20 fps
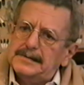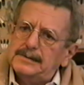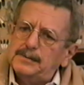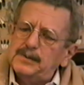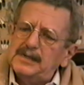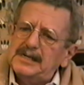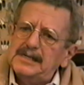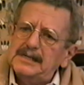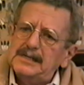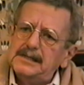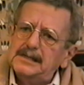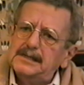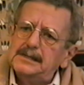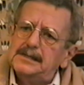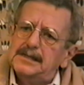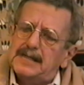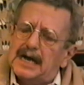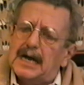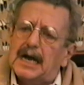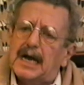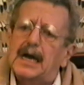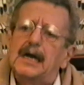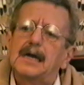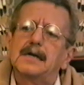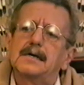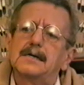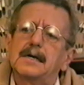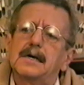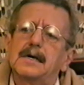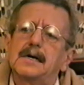Barnard
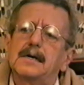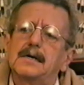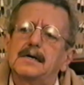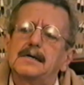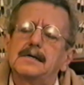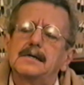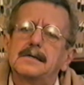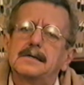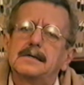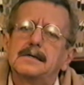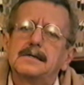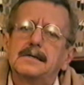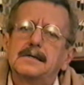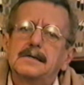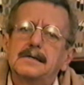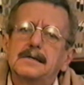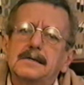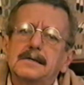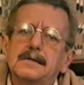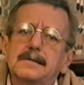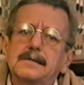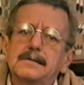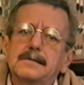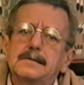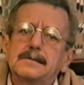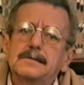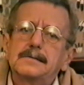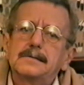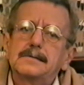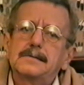College. Yeah.
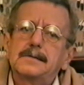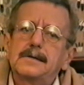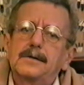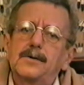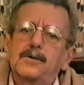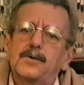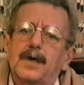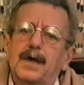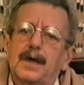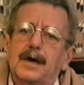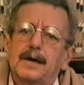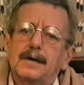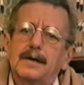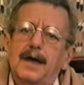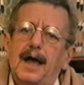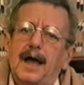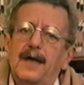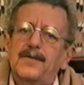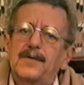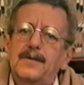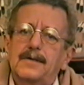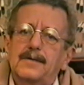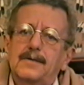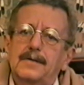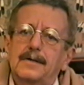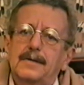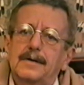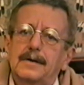Oh, yeah. I think